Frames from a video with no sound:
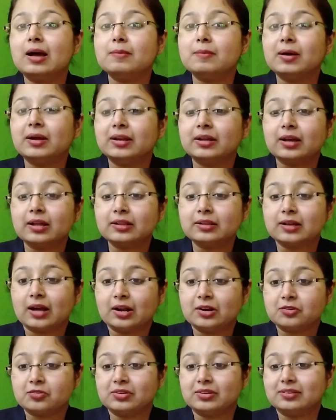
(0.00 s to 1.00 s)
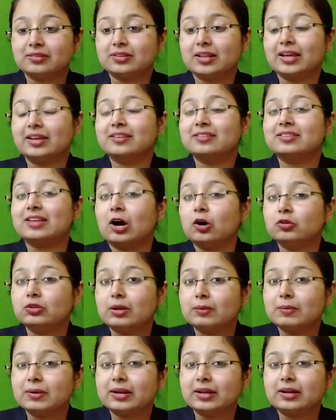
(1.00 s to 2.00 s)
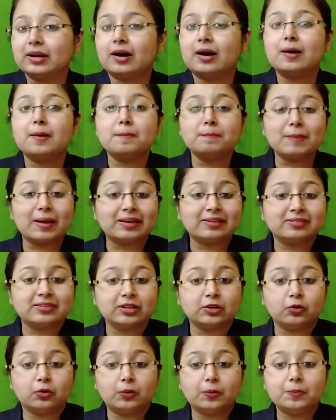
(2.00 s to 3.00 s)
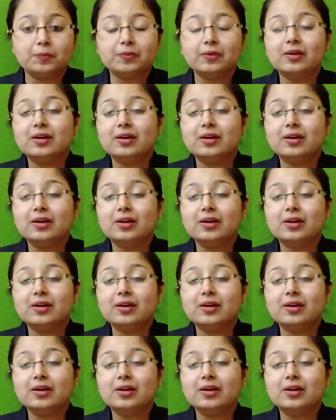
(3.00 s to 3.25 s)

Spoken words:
American countries like South America, Mexico,